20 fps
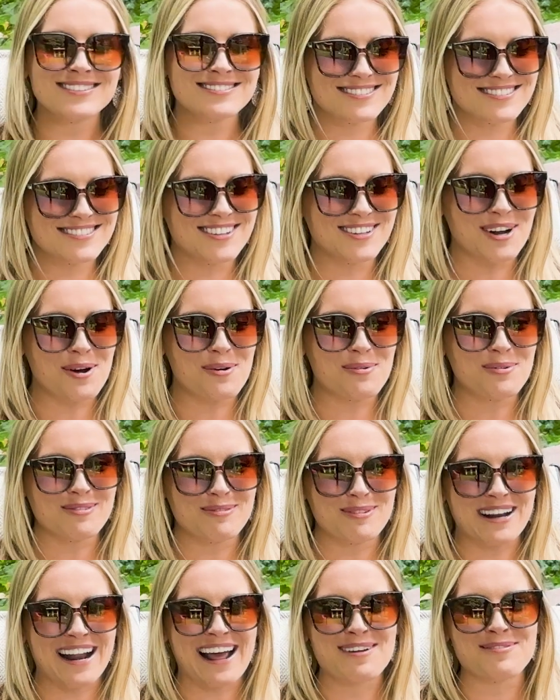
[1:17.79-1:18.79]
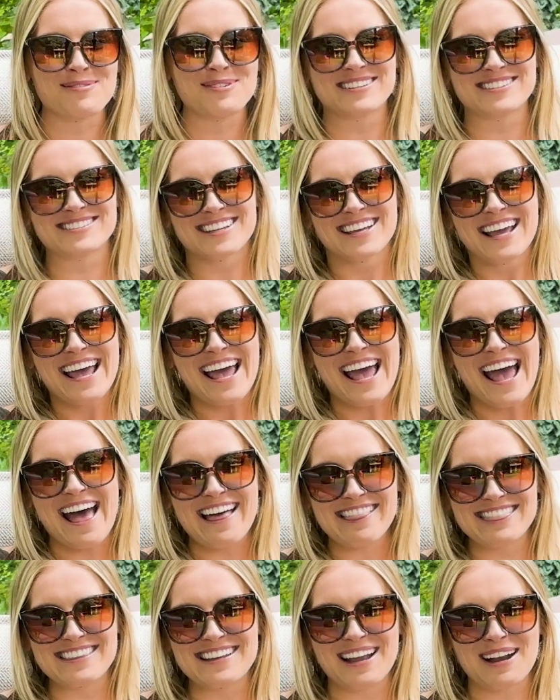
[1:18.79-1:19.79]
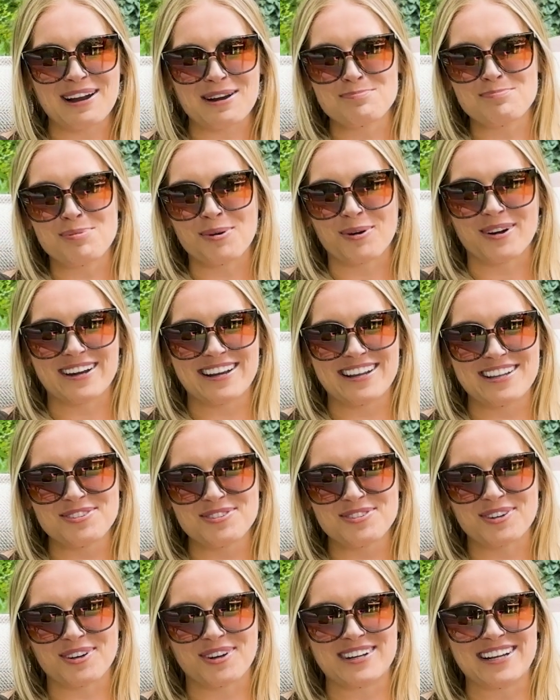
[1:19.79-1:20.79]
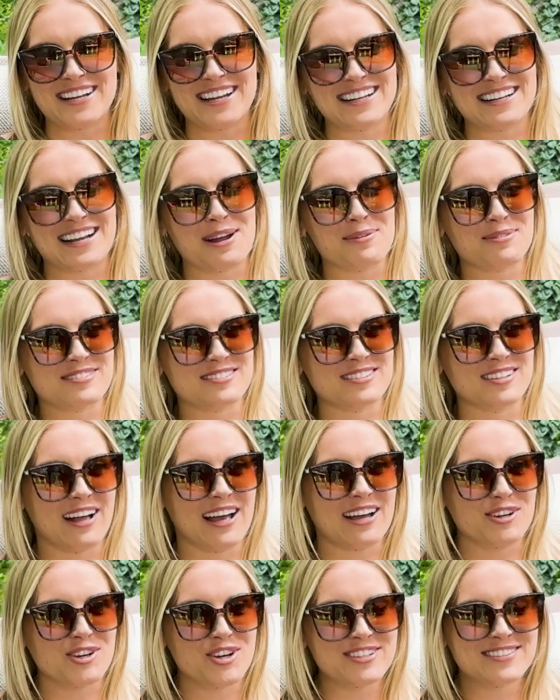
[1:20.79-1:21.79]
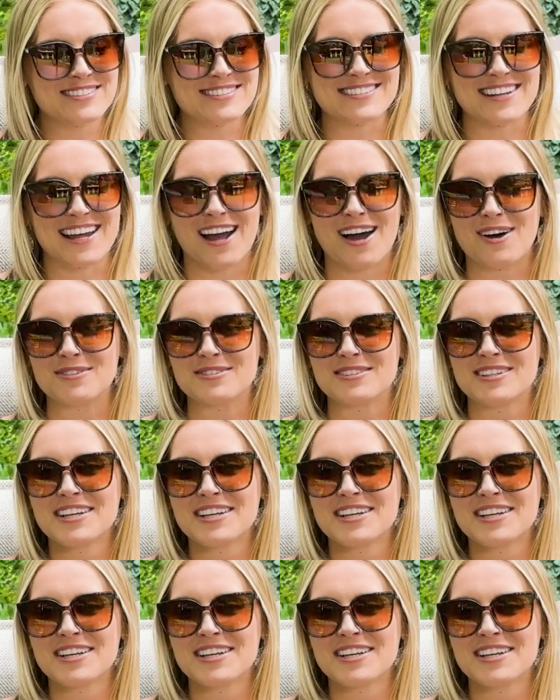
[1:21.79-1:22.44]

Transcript: You know, when I was at the airport interning and I was still at Kutztown,